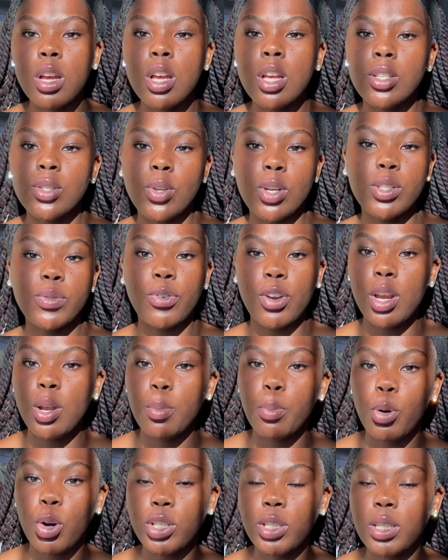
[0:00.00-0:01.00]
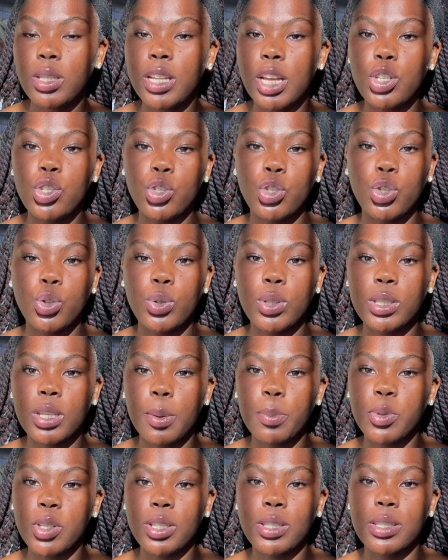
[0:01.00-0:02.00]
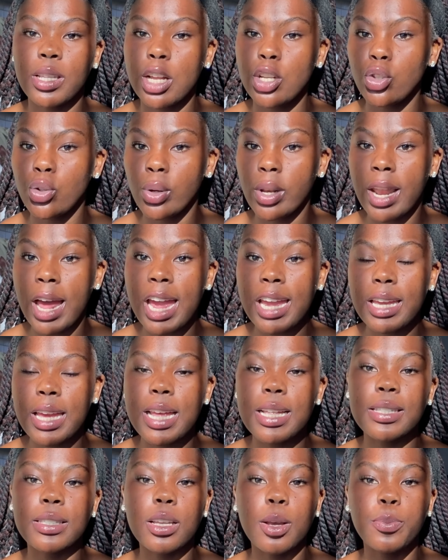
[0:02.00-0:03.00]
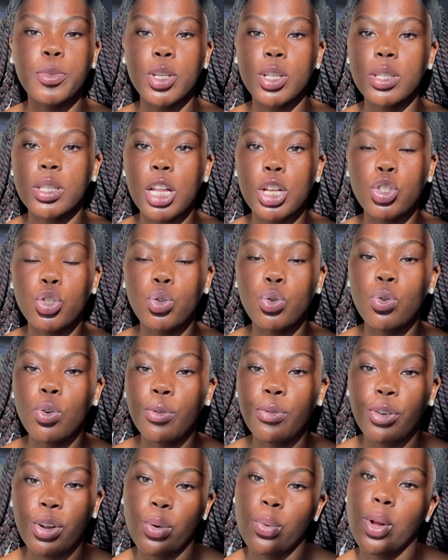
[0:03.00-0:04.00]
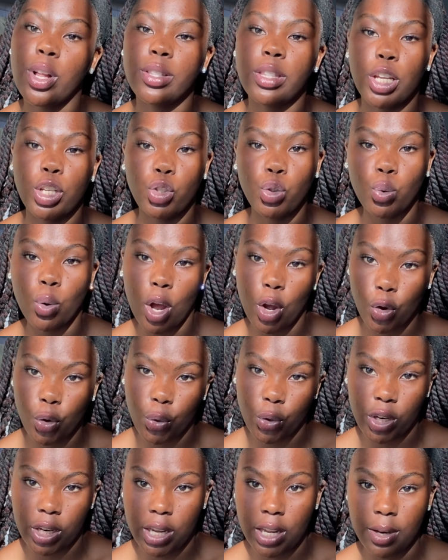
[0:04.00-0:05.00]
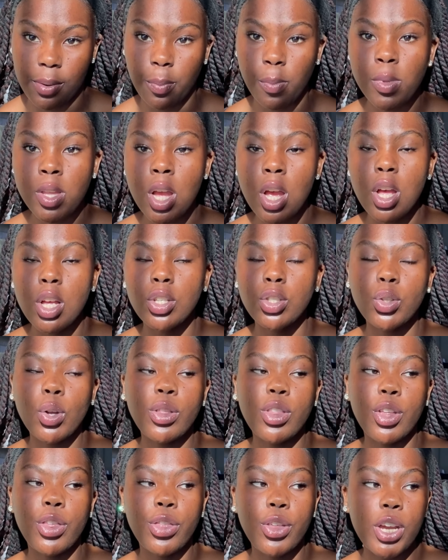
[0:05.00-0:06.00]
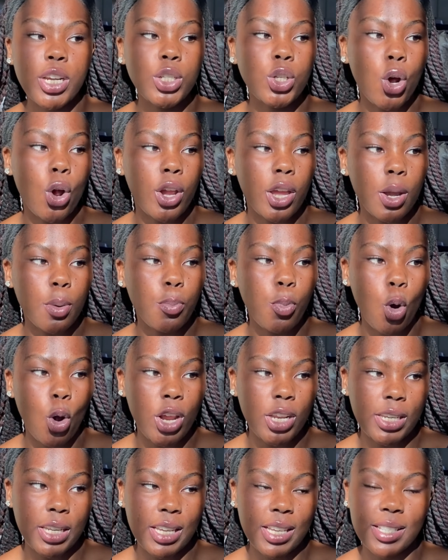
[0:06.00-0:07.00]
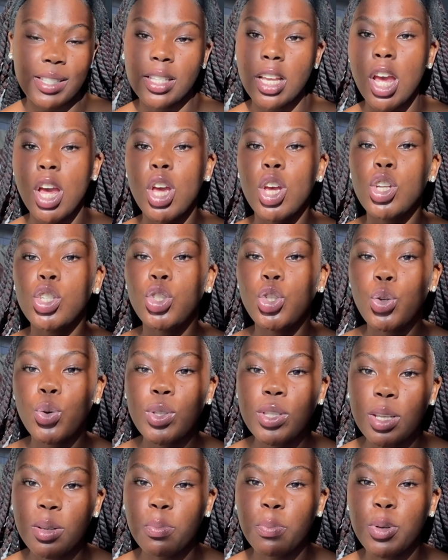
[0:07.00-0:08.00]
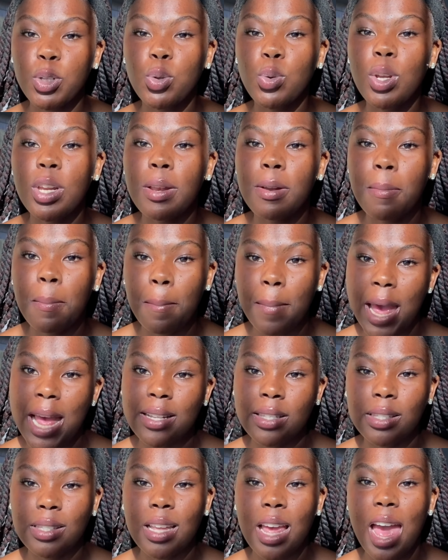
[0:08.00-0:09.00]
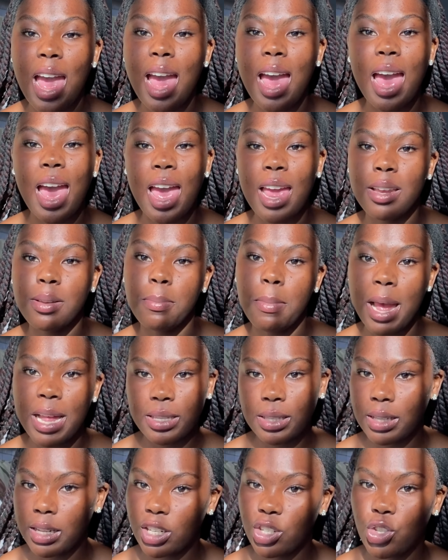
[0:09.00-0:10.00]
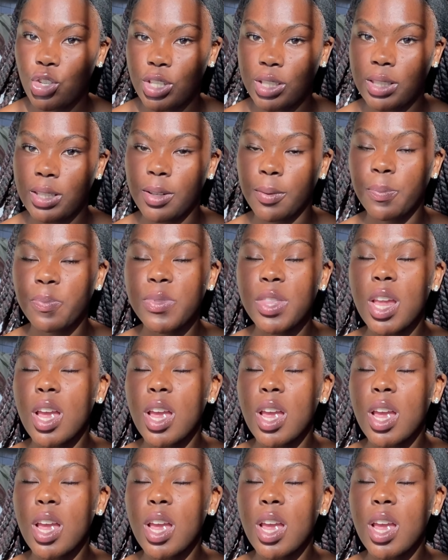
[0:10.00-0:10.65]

So it's very important that you choose subjects that you like and subjects that you know very well that you are good in. So the third talking point is choosing between maths and maths literacy.